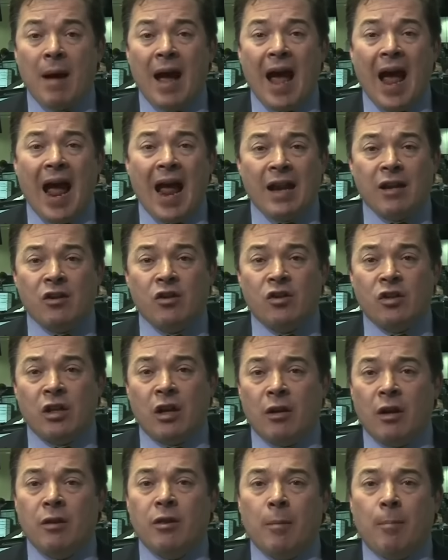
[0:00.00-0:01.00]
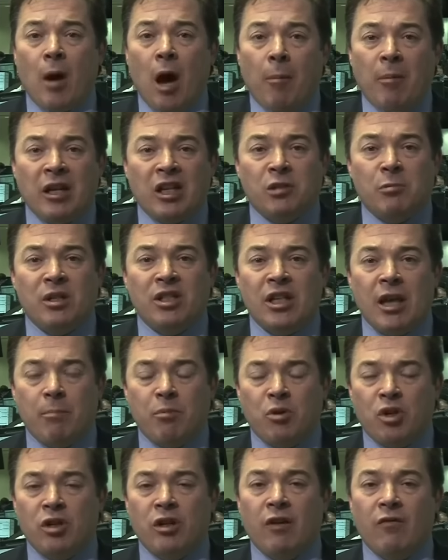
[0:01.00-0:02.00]
and the public's
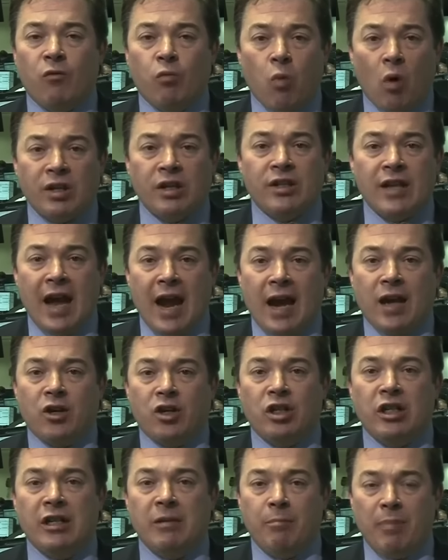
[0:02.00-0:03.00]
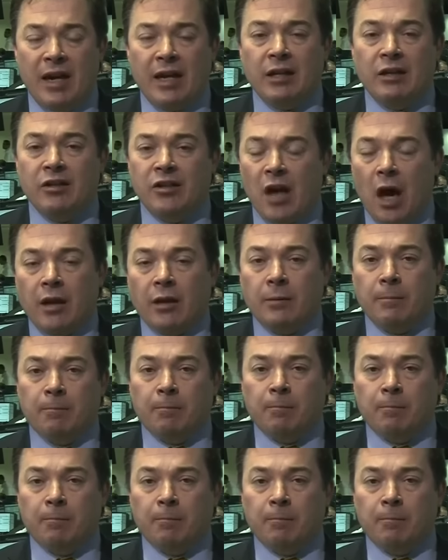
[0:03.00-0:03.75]
perception of what has actually been done.